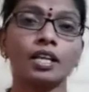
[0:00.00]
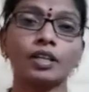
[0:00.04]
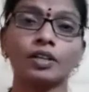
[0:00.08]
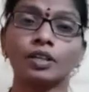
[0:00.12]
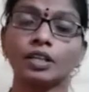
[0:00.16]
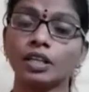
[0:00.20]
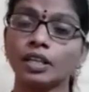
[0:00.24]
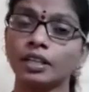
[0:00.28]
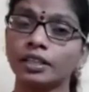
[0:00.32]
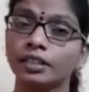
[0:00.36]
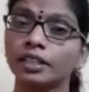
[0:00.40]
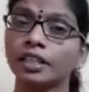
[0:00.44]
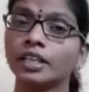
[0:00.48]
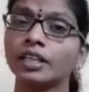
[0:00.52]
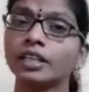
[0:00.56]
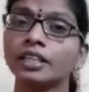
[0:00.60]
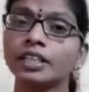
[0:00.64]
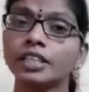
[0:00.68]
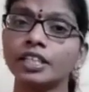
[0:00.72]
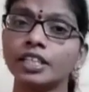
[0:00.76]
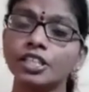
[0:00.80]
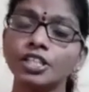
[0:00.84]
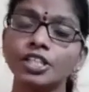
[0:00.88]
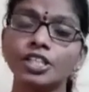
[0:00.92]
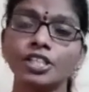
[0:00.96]
the
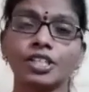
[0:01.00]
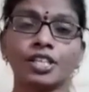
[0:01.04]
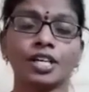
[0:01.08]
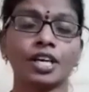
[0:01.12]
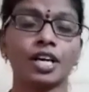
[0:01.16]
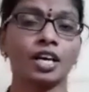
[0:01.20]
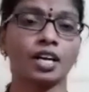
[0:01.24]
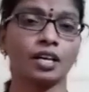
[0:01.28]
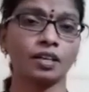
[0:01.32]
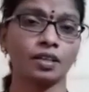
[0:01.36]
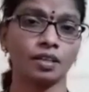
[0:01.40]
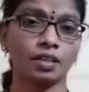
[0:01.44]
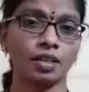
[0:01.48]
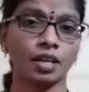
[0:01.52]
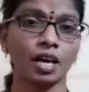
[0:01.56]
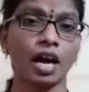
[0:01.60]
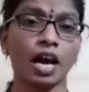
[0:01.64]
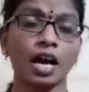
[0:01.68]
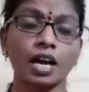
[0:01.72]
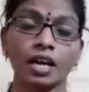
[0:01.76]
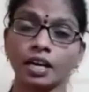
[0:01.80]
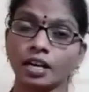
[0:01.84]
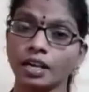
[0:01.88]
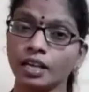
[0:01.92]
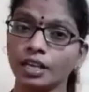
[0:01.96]
India, our
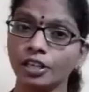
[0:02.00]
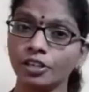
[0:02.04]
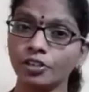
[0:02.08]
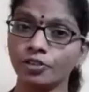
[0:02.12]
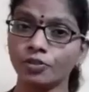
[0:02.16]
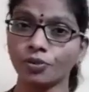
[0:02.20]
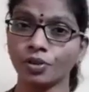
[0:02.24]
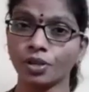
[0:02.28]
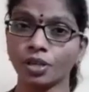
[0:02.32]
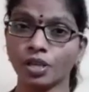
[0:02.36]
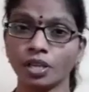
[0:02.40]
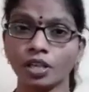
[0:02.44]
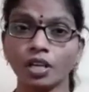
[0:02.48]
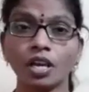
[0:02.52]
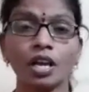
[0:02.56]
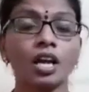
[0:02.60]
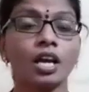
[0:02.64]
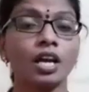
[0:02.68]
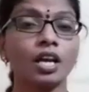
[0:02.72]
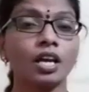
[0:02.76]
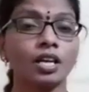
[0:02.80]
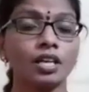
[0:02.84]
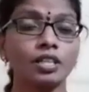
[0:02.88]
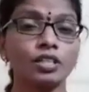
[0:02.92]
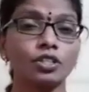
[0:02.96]
country,
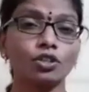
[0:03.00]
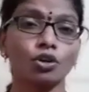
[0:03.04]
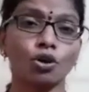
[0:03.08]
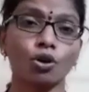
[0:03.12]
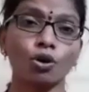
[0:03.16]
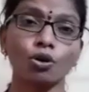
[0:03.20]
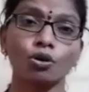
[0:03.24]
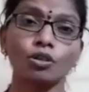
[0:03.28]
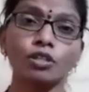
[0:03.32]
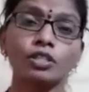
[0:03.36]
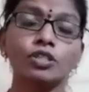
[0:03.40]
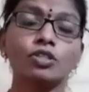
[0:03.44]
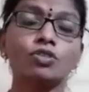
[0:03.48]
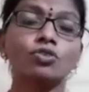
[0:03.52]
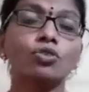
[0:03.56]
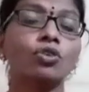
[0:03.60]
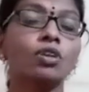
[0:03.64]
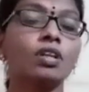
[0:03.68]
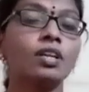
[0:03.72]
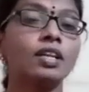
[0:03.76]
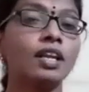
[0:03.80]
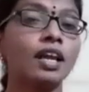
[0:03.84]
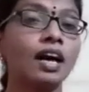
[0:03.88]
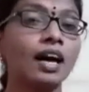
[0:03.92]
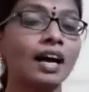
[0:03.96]
it also
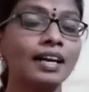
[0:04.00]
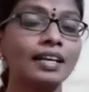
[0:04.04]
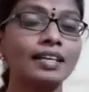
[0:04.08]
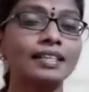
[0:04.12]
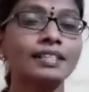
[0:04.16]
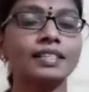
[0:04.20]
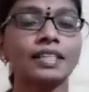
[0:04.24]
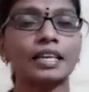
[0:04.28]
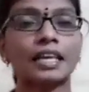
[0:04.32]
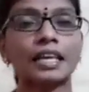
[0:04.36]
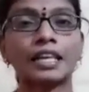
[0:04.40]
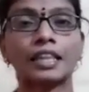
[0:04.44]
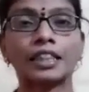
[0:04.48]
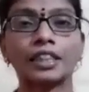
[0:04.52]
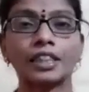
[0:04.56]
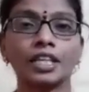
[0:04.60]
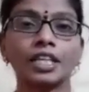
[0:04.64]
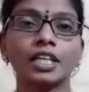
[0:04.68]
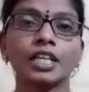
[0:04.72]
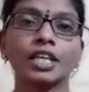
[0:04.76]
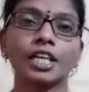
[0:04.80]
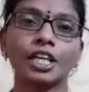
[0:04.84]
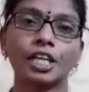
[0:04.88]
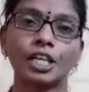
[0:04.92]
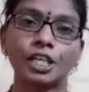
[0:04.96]
lies in the
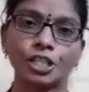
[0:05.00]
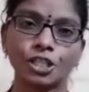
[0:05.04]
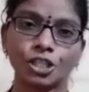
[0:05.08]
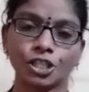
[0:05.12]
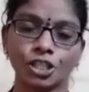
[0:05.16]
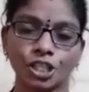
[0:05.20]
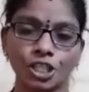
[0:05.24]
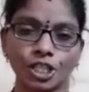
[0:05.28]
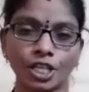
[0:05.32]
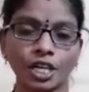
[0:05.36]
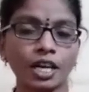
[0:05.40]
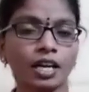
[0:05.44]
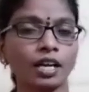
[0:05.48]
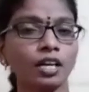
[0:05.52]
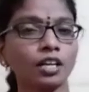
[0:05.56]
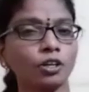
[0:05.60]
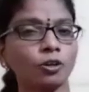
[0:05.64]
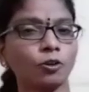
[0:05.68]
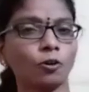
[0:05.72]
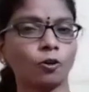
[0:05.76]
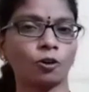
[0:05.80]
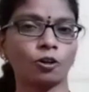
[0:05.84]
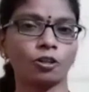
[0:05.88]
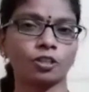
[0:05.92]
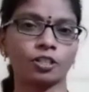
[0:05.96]
Asia
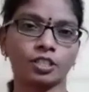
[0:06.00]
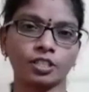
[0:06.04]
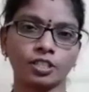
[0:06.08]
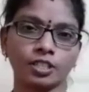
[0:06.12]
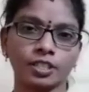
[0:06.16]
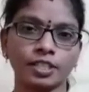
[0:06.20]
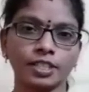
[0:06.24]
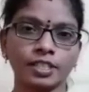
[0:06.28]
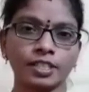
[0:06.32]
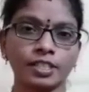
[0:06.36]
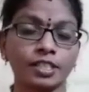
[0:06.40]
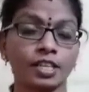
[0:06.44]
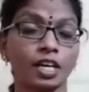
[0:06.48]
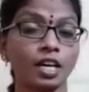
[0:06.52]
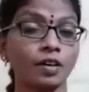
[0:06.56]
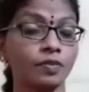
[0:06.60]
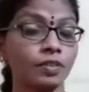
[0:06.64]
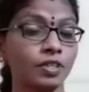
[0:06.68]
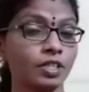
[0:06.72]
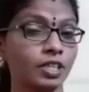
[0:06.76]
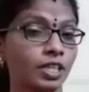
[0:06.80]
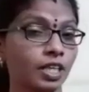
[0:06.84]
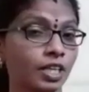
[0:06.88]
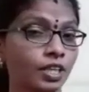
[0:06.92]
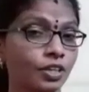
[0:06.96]
continent. Our
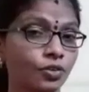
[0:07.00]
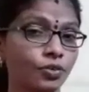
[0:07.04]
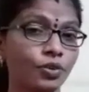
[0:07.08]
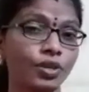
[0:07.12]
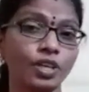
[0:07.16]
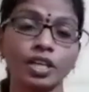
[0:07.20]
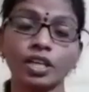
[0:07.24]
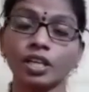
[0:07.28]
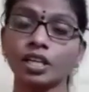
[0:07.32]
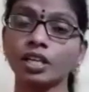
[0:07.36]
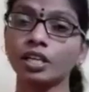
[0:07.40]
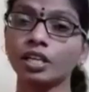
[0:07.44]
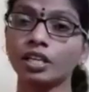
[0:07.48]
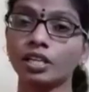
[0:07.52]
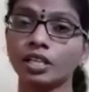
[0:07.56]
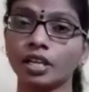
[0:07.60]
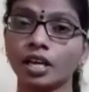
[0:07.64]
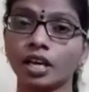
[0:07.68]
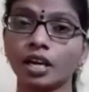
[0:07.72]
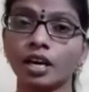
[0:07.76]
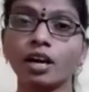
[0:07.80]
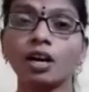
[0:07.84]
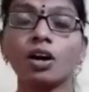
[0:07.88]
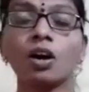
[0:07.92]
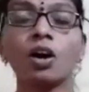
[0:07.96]
country
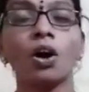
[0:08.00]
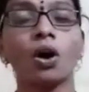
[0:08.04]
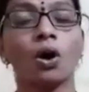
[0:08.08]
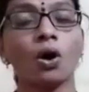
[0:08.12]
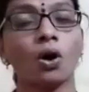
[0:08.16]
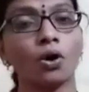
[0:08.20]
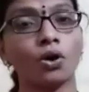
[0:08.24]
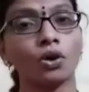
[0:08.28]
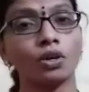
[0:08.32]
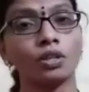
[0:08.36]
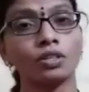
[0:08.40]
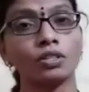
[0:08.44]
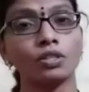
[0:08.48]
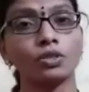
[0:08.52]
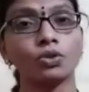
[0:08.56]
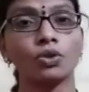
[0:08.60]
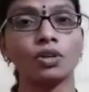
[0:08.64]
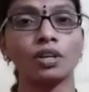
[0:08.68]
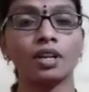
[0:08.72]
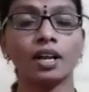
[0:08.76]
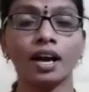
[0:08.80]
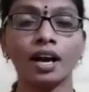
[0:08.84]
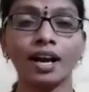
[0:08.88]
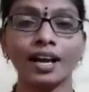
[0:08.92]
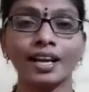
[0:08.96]
India also
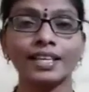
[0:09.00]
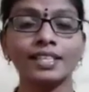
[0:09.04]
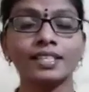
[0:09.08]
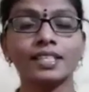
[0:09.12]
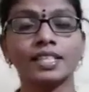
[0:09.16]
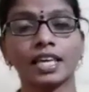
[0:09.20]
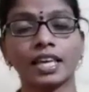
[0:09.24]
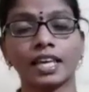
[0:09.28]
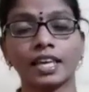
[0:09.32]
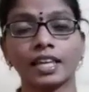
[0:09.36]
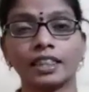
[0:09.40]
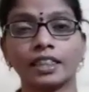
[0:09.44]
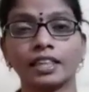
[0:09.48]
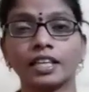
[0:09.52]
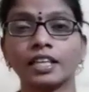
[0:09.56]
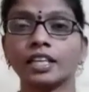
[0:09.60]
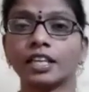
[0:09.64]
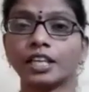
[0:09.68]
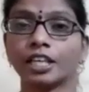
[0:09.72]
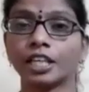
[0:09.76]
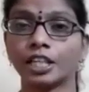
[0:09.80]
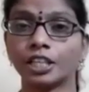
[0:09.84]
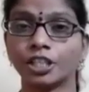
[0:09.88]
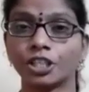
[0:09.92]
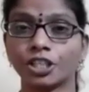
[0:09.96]
lies in the
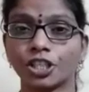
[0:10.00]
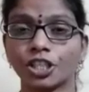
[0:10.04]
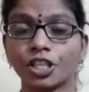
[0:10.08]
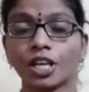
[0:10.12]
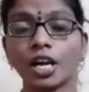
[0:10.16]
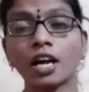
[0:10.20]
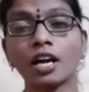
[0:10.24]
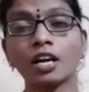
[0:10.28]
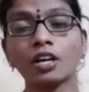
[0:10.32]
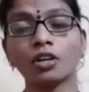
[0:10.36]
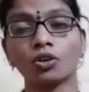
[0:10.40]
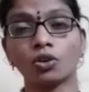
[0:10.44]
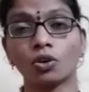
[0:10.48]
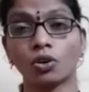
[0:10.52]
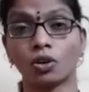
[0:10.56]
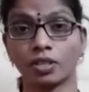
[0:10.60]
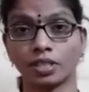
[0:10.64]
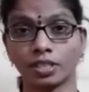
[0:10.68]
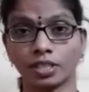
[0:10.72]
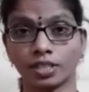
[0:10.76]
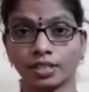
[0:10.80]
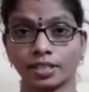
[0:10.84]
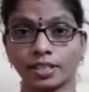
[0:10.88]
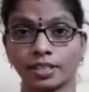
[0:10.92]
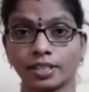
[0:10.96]
Asia
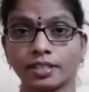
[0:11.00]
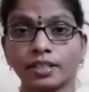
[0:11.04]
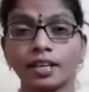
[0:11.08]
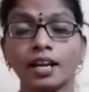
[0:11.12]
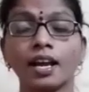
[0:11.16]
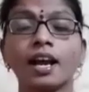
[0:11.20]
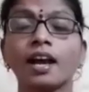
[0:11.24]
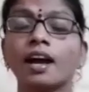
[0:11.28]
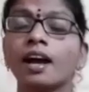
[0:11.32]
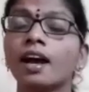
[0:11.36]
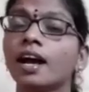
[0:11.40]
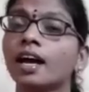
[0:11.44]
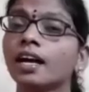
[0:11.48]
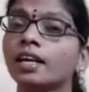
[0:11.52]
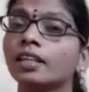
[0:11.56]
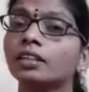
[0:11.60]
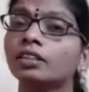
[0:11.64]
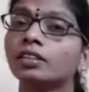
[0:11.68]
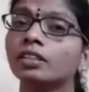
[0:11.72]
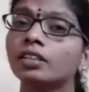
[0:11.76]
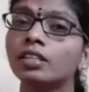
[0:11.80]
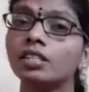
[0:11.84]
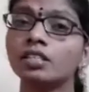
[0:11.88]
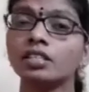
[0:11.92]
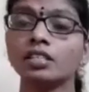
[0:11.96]
continent. And
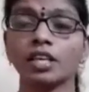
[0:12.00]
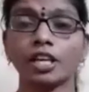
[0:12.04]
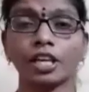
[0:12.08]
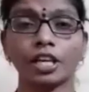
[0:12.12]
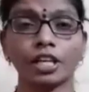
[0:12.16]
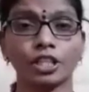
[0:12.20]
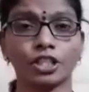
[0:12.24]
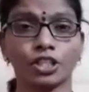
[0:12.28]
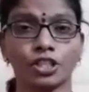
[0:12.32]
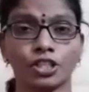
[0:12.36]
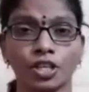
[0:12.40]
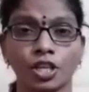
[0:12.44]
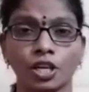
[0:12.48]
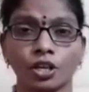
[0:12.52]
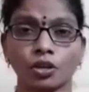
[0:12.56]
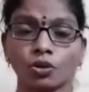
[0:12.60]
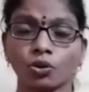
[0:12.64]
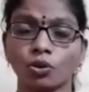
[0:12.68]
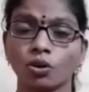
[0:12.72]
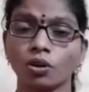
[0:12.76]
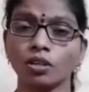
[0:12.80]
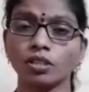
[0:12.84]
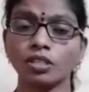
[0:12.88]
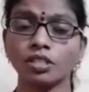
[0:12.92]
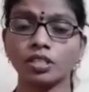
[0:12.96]
this Asia
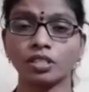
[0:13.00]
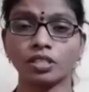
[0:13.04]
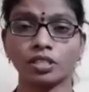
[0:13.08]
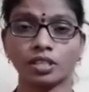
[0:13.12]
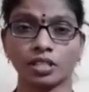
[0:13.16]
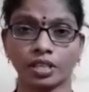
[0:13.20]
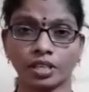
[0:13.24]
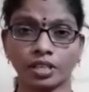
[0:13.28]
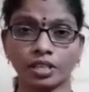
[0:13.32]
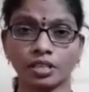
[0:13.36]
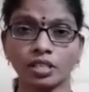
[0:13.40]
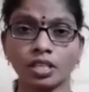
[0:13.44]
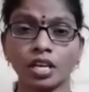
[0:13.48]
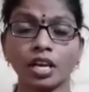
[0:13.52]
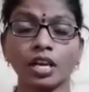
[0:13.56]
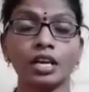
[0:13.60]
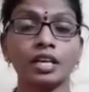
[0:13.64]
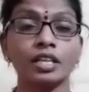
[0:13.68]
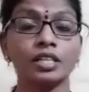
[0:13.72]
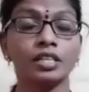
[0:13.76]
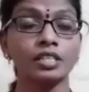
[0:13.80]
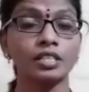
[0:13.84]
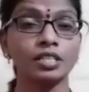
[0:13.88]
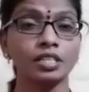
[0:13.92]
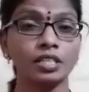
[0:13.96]
continent,
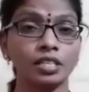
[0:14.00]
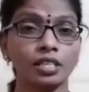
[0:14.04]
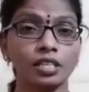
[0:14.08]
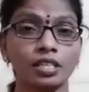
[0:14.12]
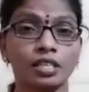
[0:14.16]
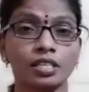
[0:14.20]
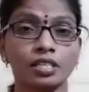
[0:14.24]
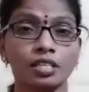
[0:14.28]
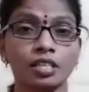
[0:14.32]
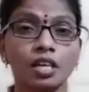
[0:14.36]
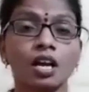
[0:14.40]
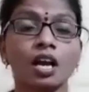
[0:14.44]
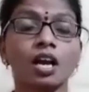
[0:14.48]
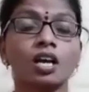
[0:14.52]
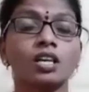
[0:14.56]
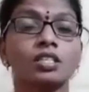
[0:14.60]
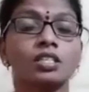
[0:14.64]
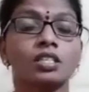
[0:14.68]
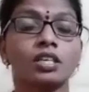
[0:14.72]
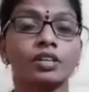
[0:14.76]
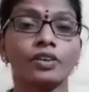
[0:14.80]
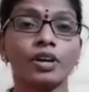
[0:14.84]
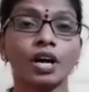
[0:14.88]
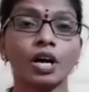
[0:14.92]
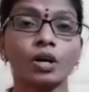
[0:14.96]
it is
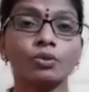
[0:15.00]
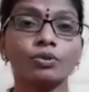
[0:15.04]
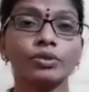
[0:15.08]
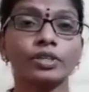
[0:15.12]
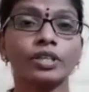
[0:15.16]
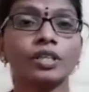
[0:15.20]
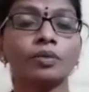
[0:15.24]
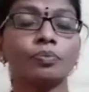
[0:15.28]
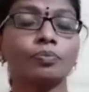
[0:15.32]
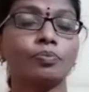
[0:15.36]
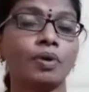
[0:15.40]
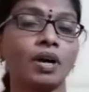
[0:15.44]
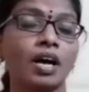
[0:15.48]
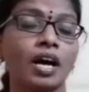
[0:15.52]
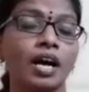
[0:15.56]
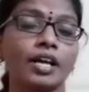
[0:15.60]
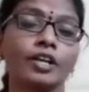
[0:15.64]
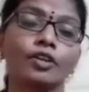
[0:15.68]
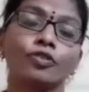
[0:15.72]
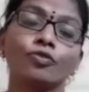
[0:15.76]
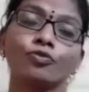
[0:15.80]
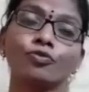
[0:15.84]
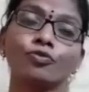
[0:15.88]
surrounded by